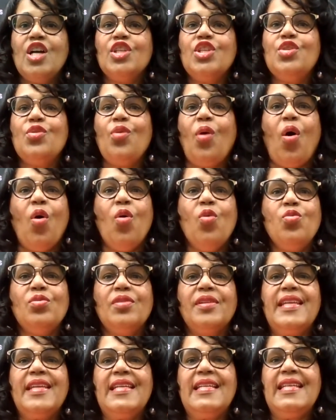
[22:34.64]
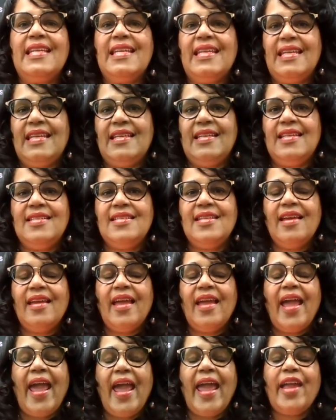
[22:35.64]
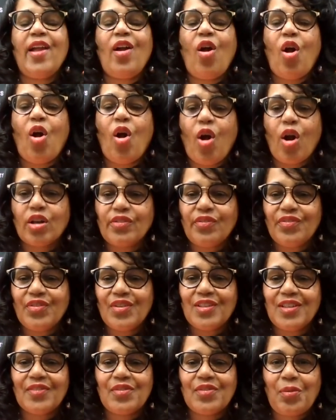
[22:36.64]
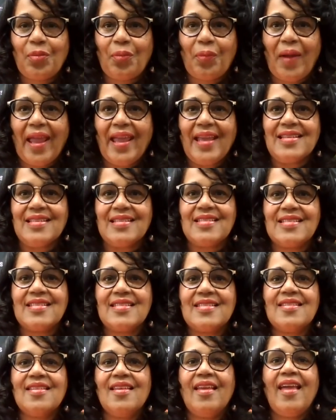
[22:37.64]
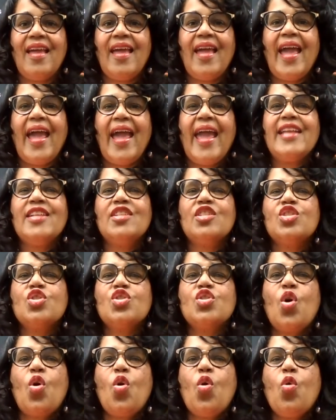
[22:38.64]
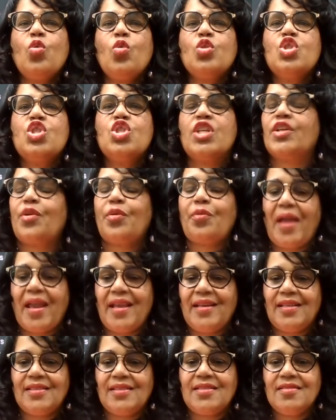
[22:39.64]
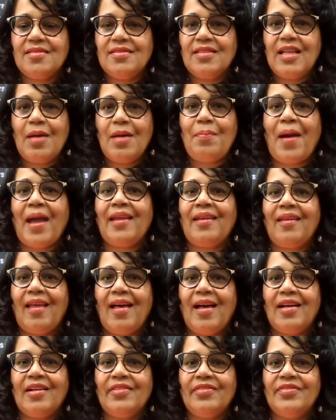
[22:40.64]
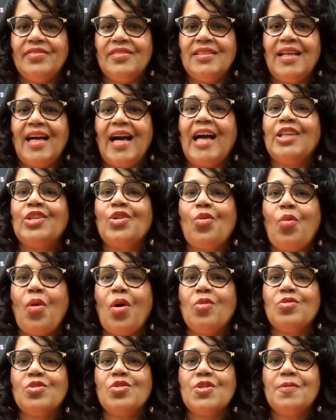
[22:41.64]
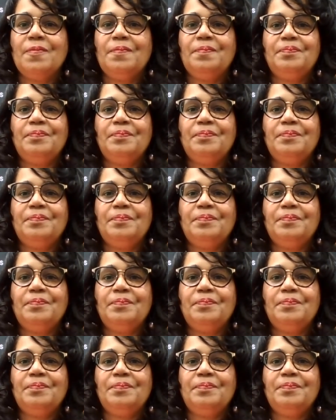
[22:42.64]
You only need a heart full of grace, a soul generated by love, unquote.